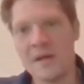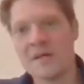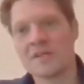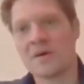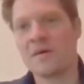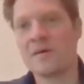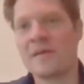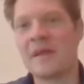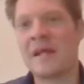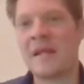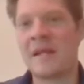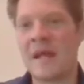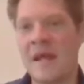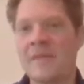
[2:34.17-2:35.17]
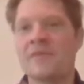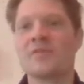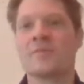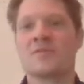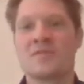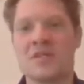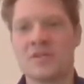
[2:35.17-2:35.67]
So then in
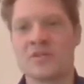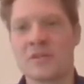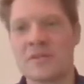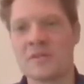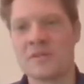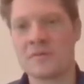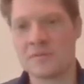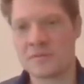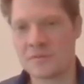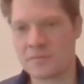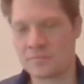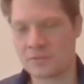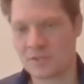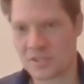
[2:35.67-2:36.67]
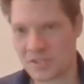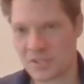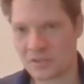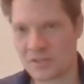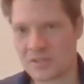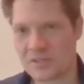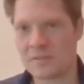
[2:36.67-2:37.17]

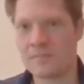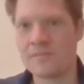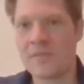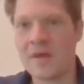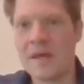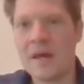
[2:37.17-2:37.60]
anthropocentrism,